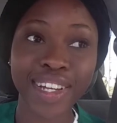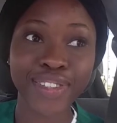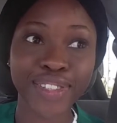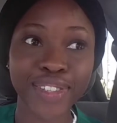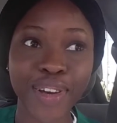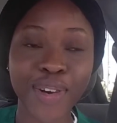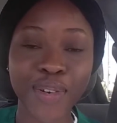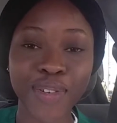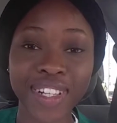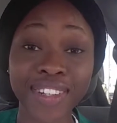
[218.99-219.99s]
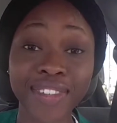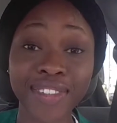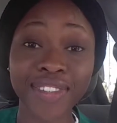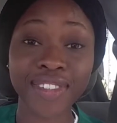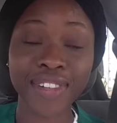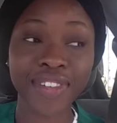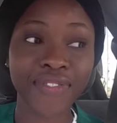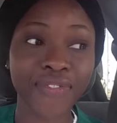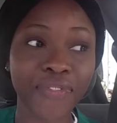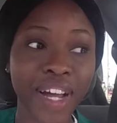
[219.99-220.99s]
So, clinicals are
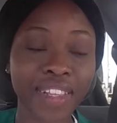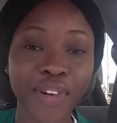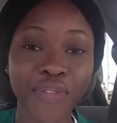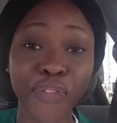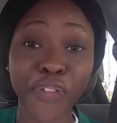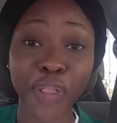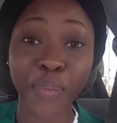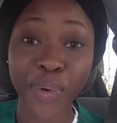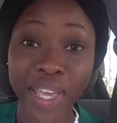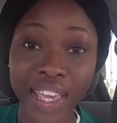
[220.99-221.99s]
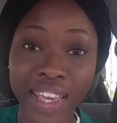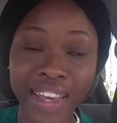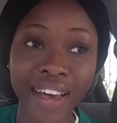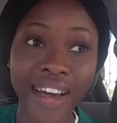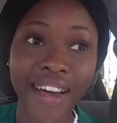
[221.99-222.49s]
finally over for the week.